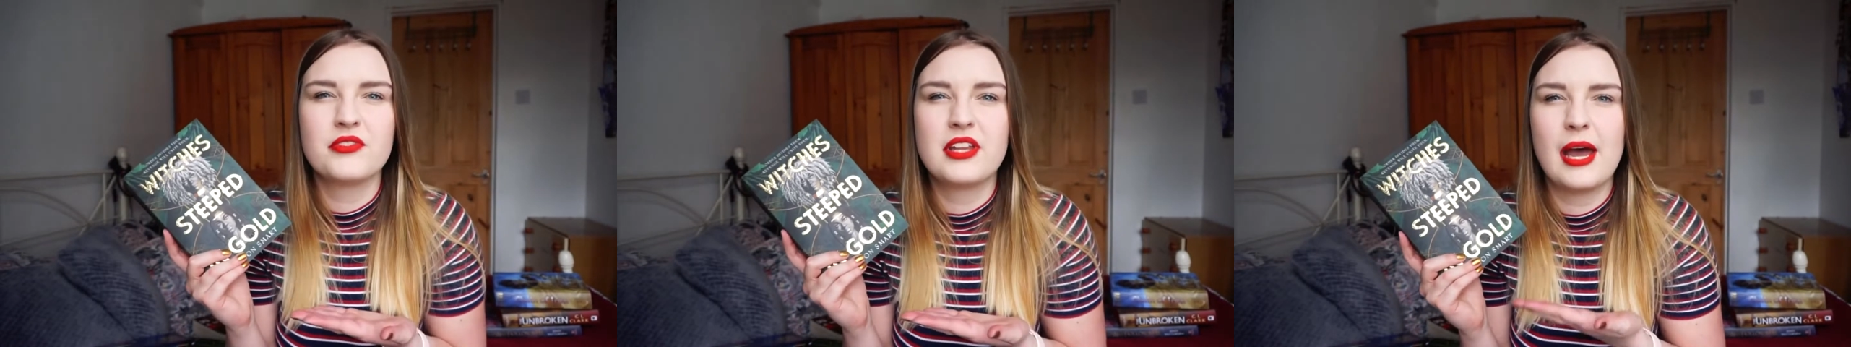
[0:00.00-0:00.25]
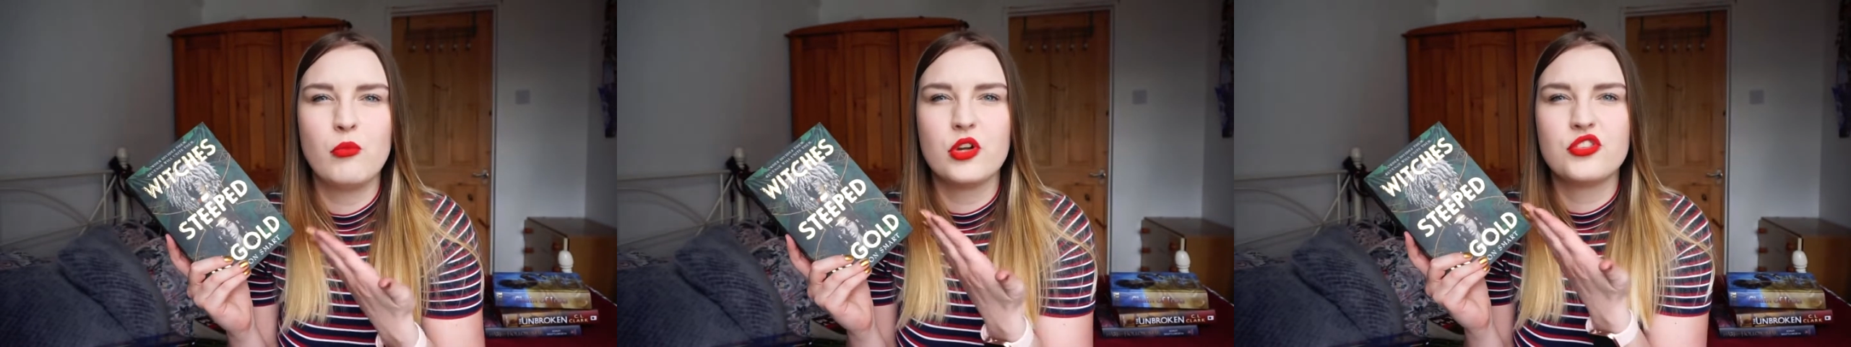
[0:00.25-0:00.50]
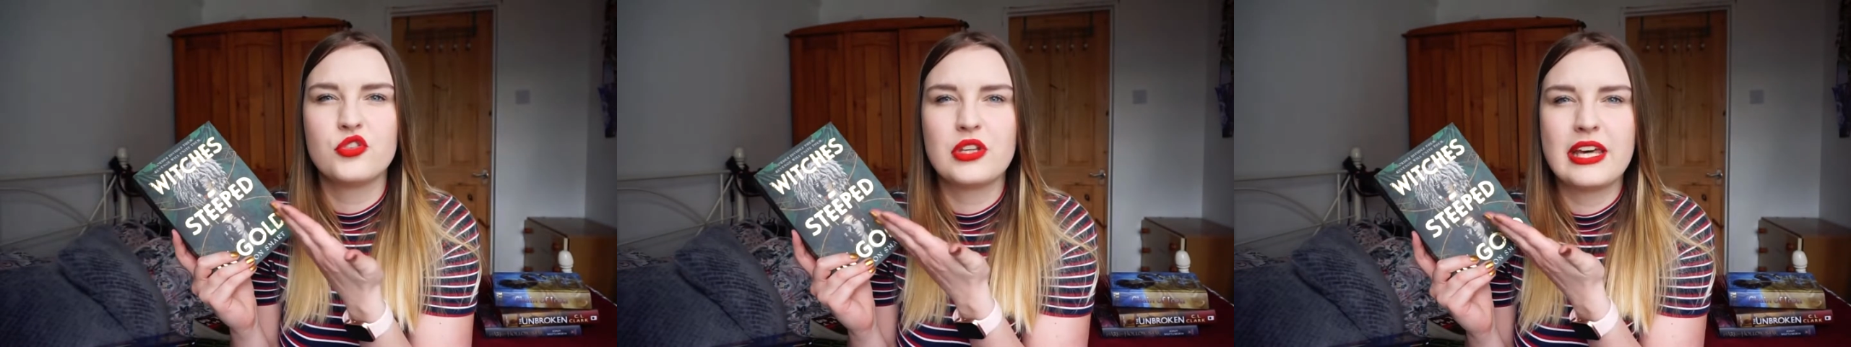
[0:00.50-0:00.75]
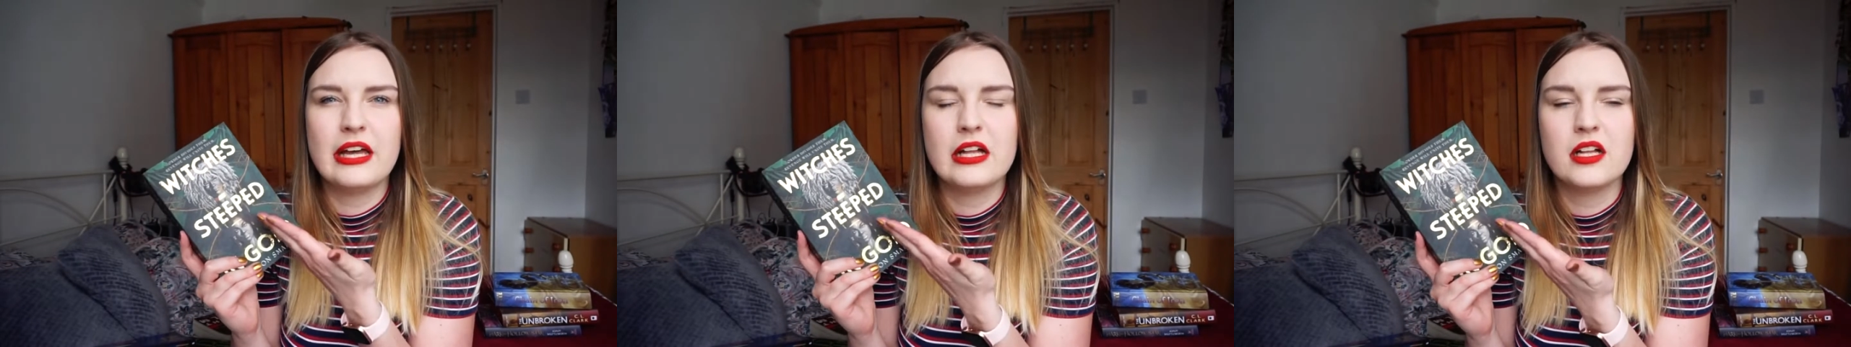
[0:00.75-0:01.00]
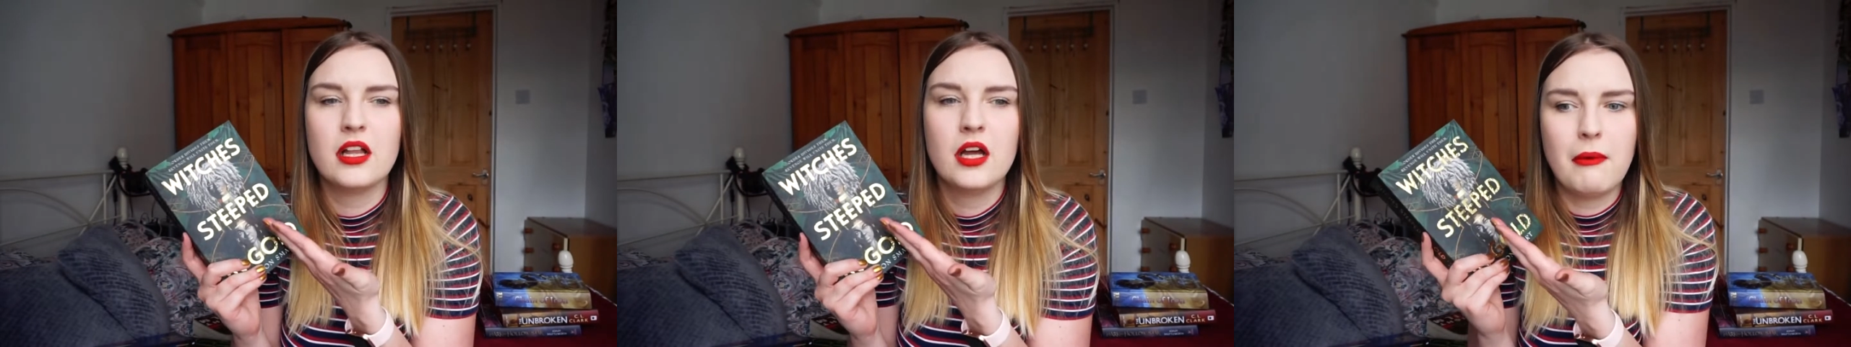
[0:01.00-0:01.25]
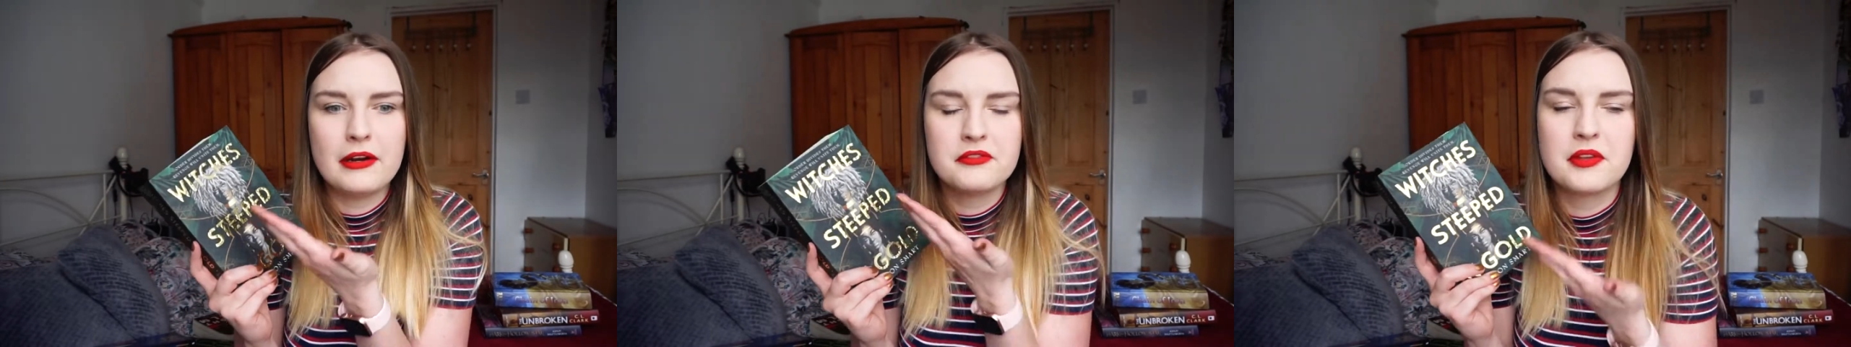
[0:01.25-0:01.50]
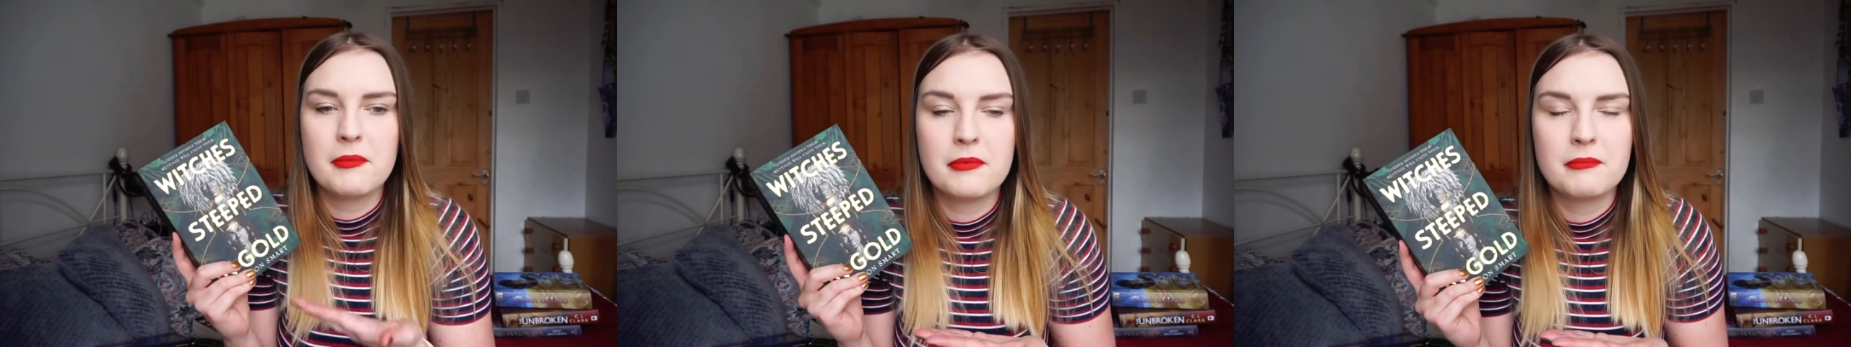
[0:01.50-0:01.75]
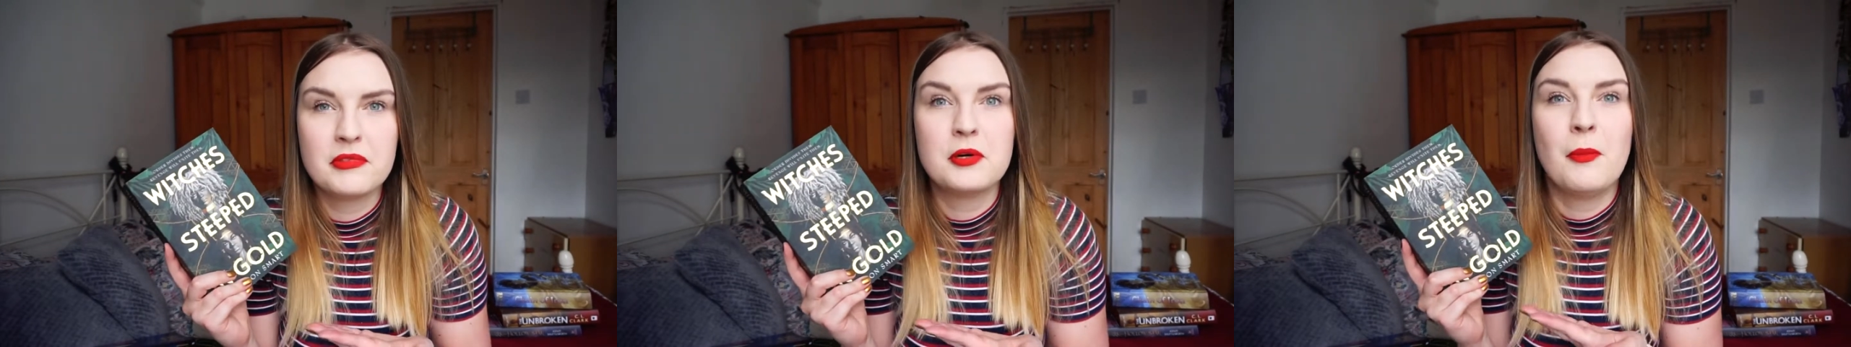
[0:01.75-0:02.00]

them want to kill one of them, their